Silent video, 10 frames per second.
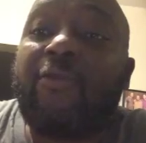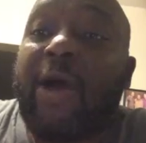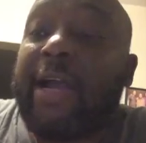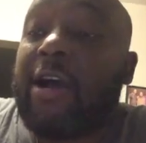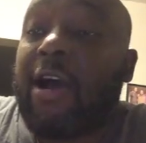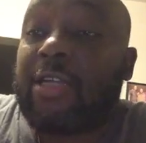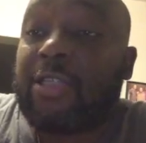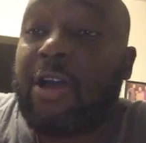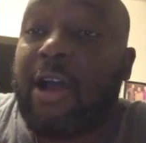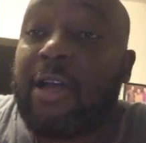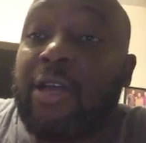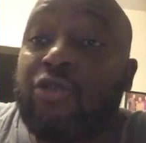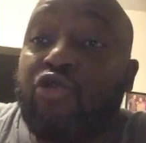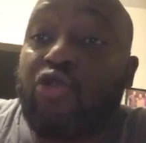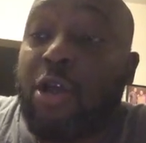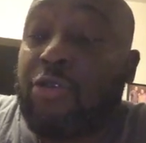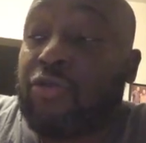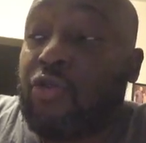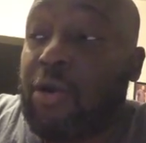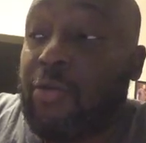of white cardstock to draw your
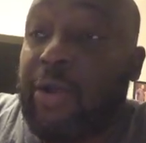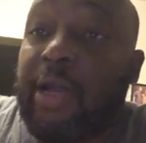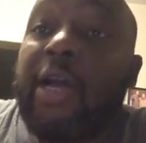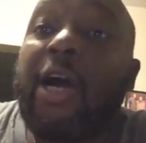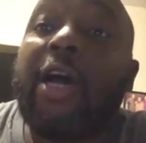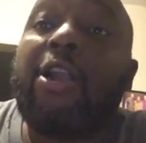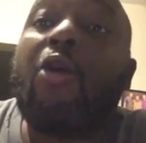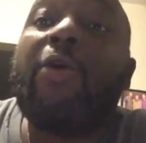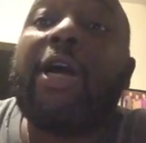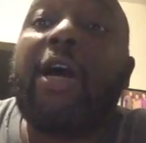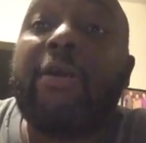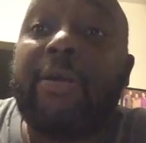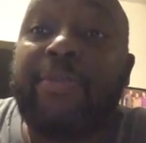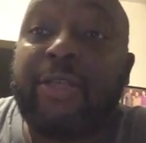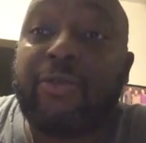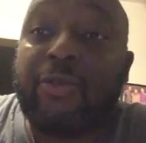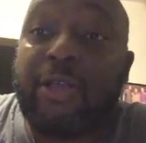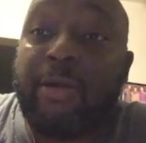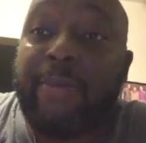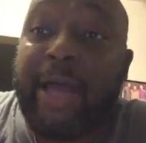story with, along with coloring pencils in
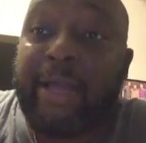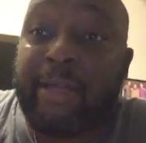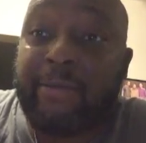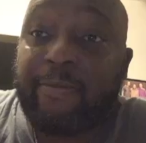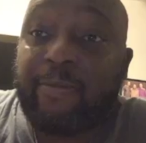your packet.